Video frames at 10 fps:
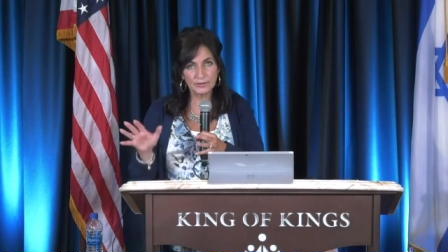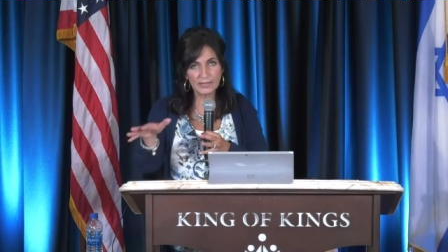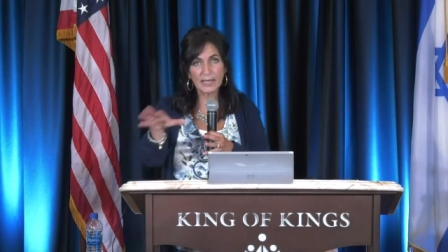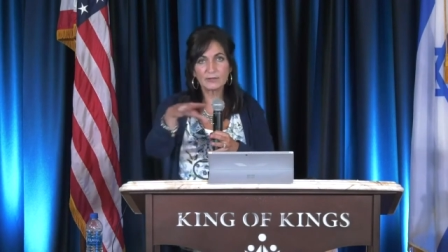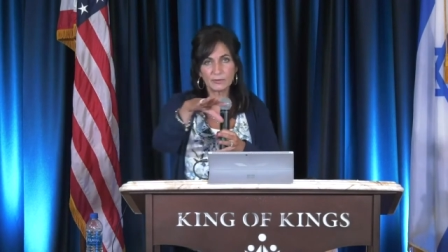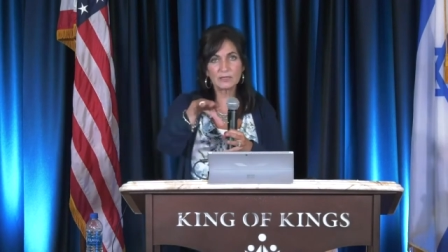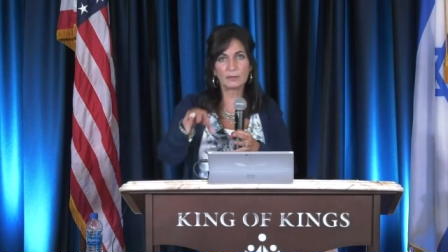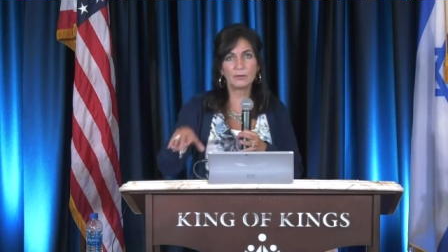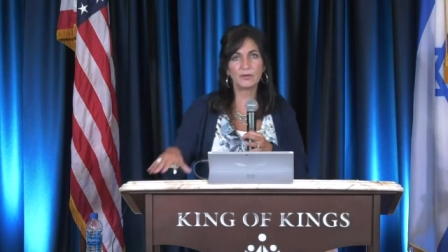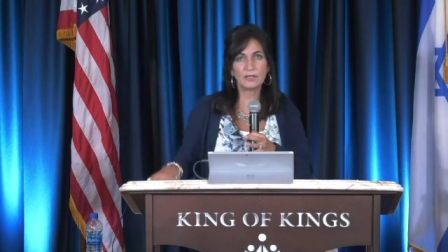Well, and that's
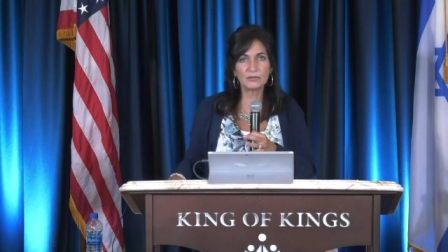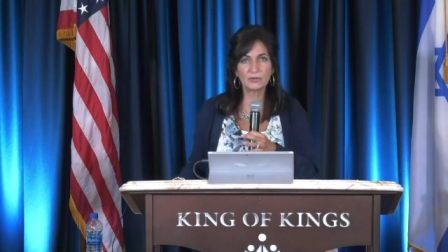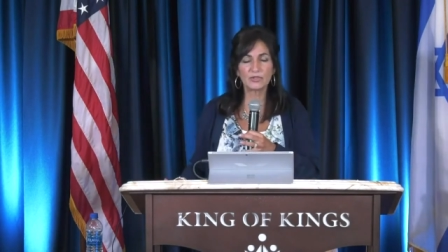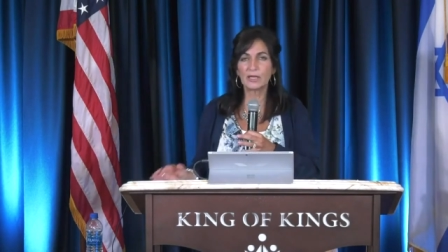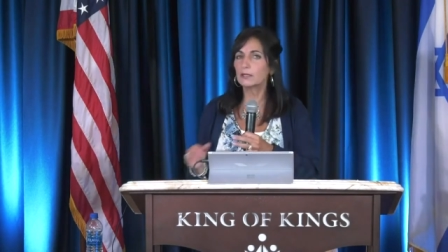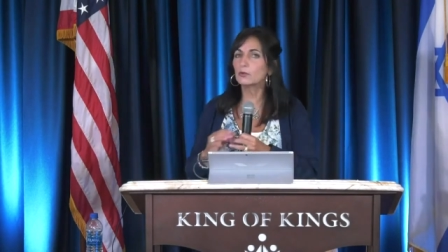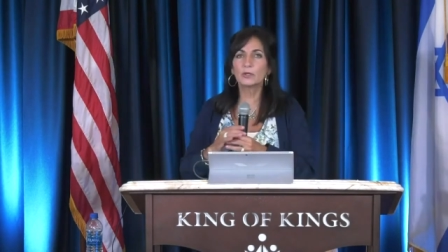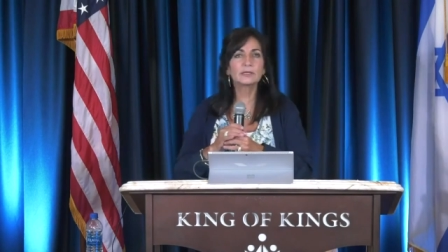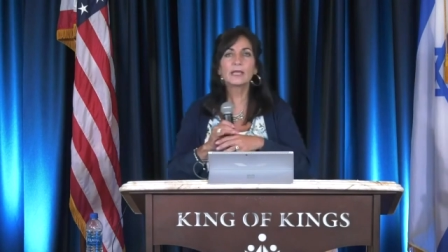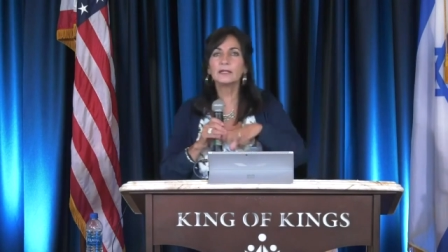what some of us are
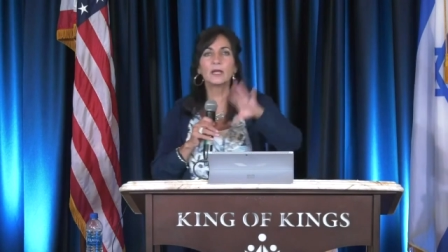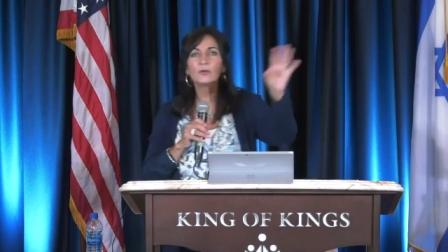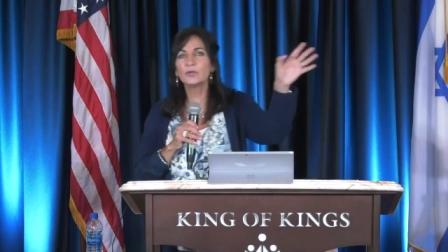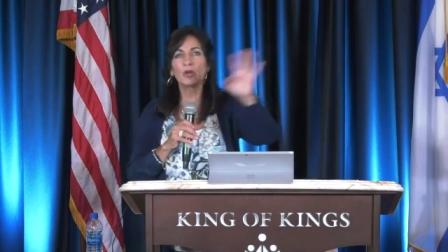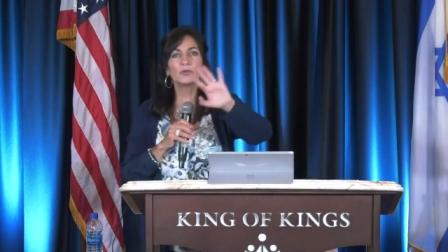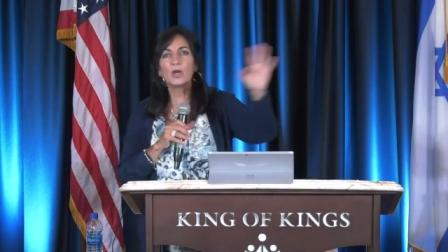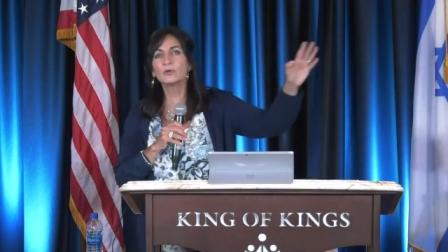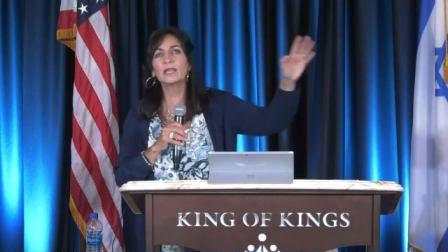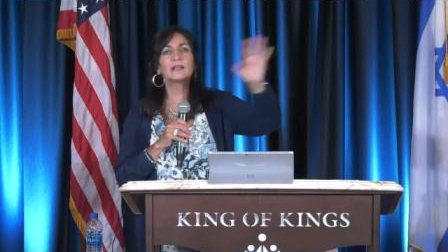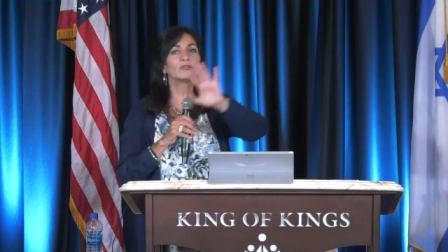saying. The Lord's saying, no, no,
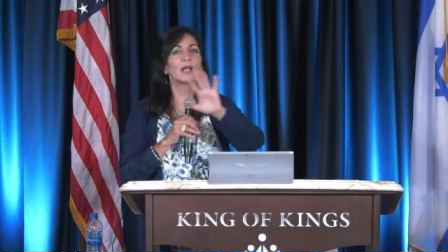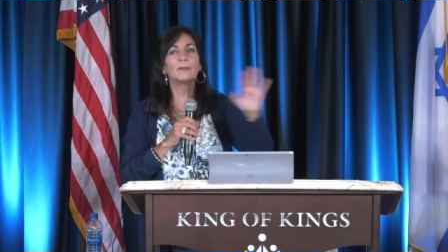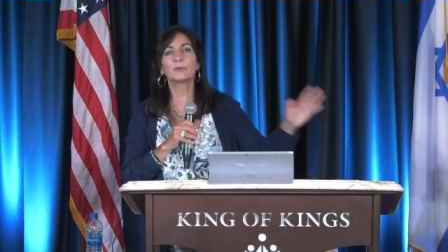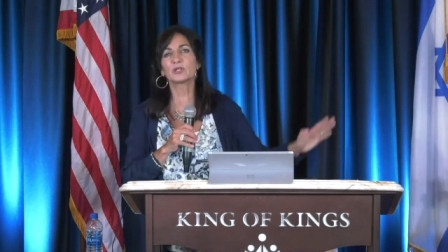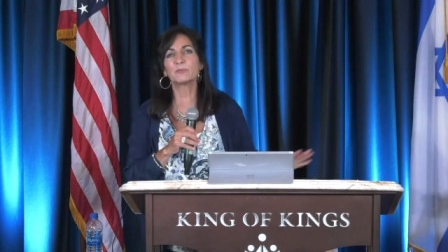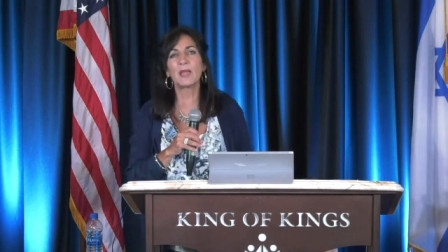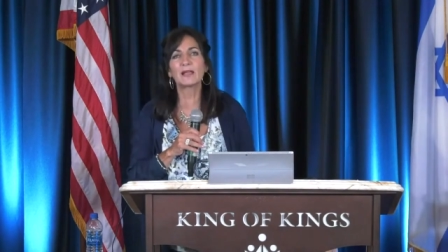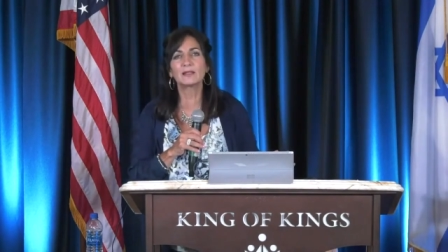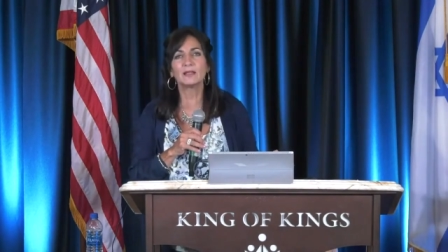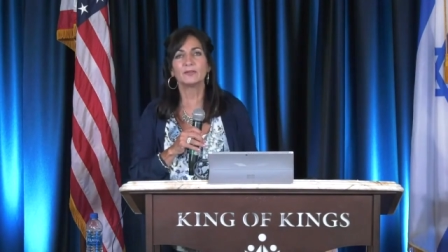no. Get a right
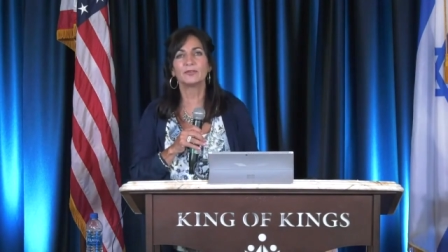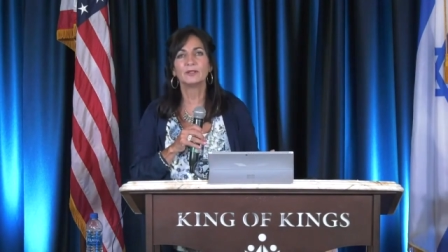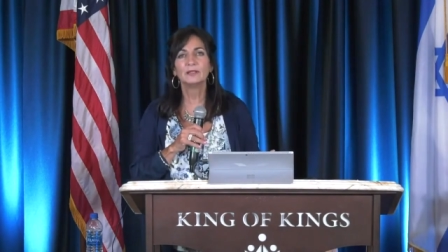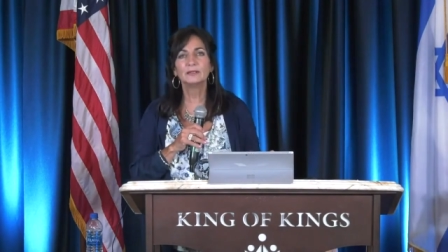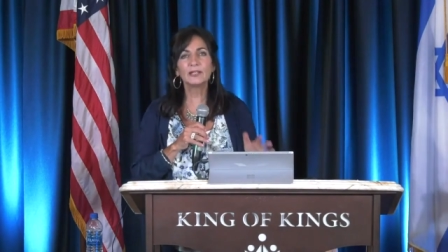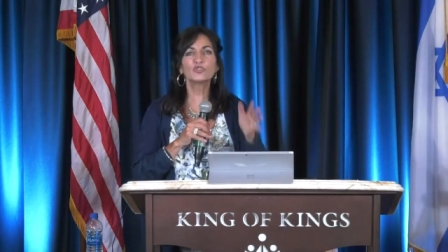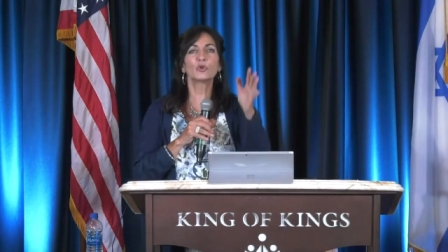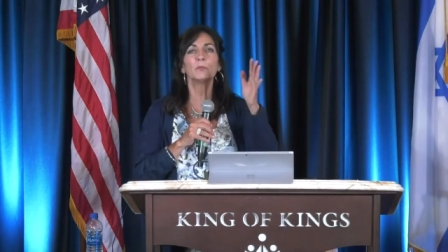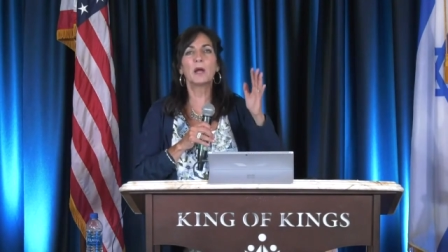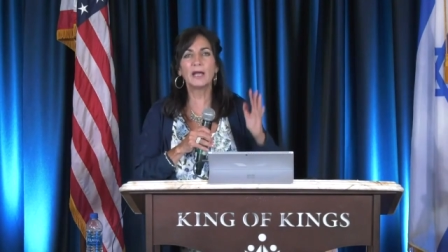perspective.
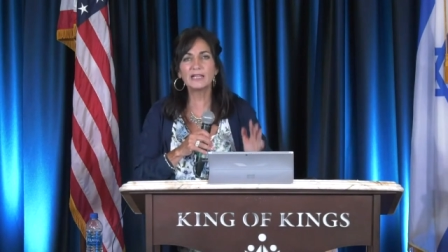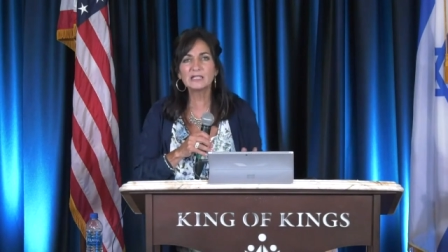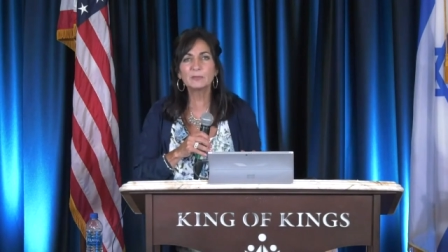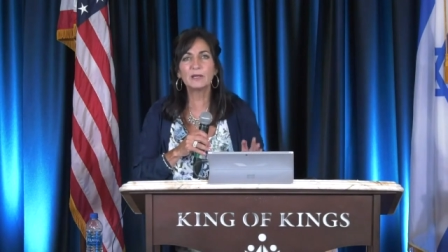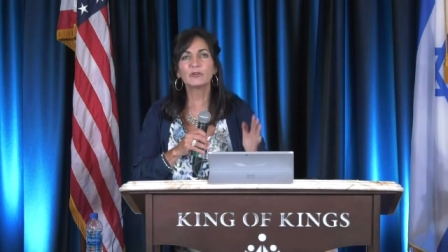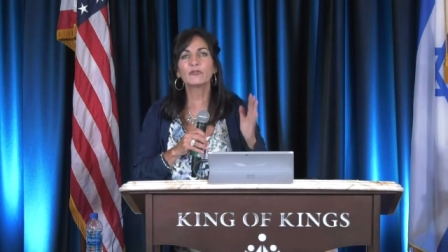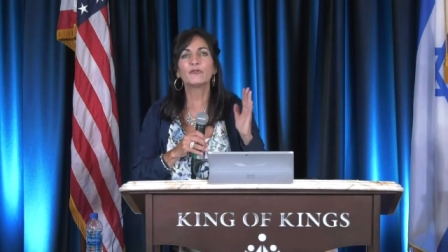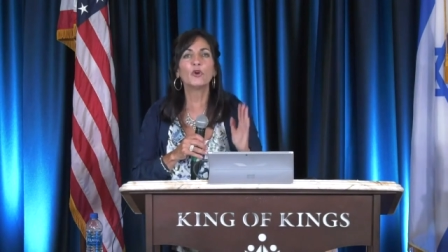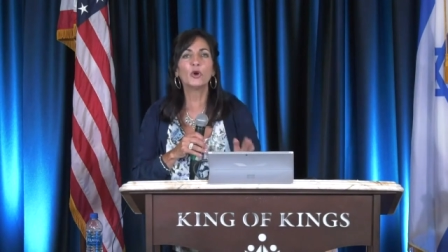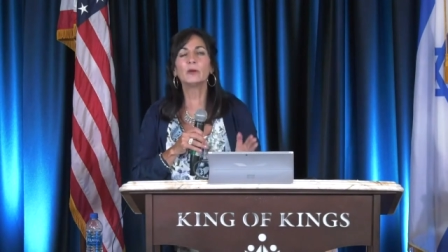Let your minds be
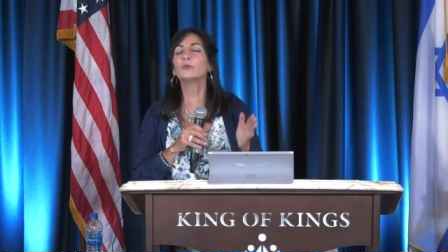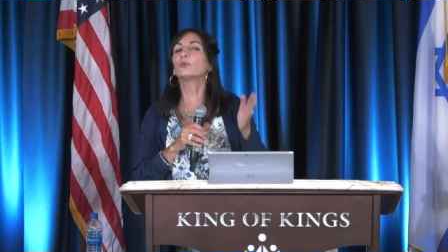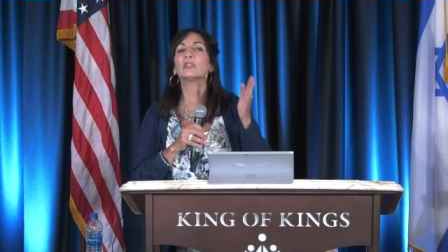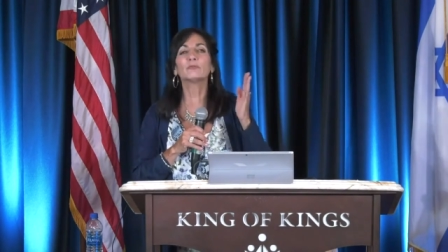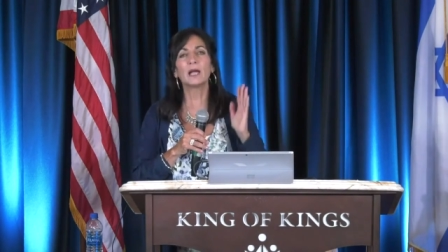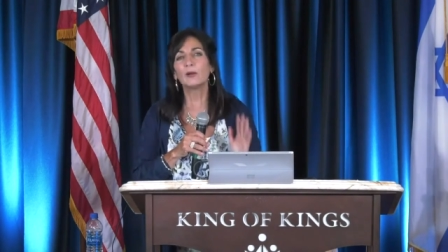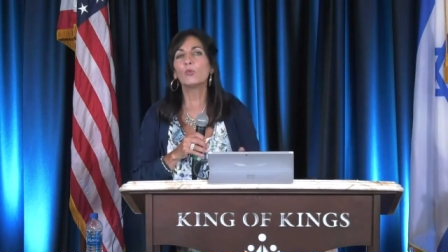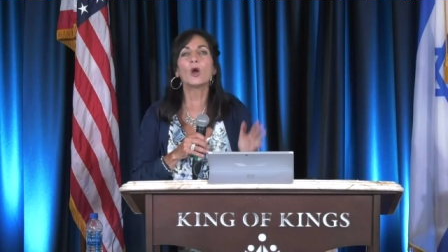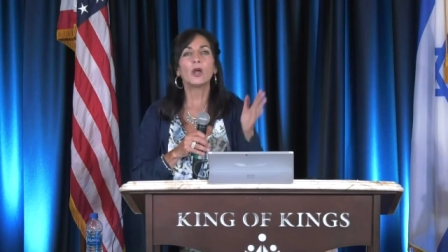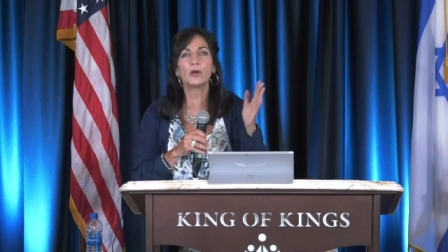reformed with
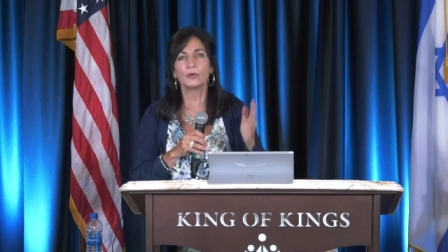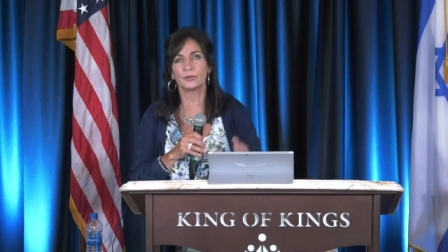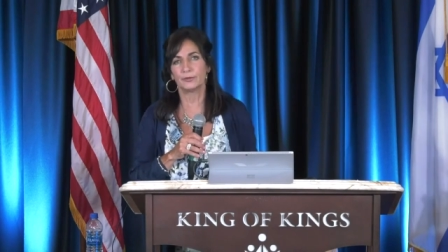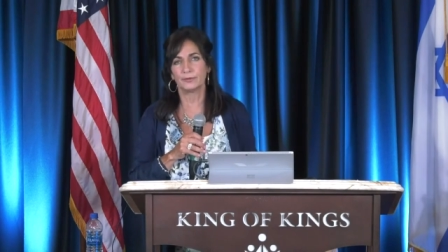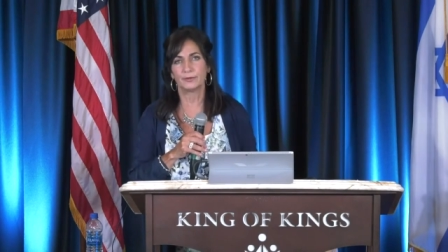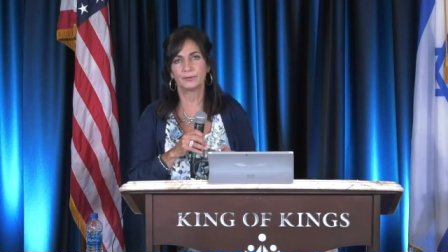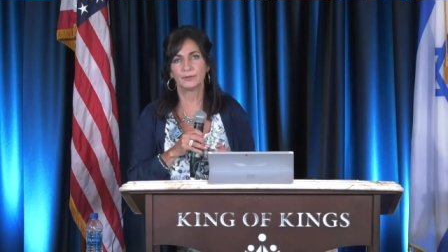my word.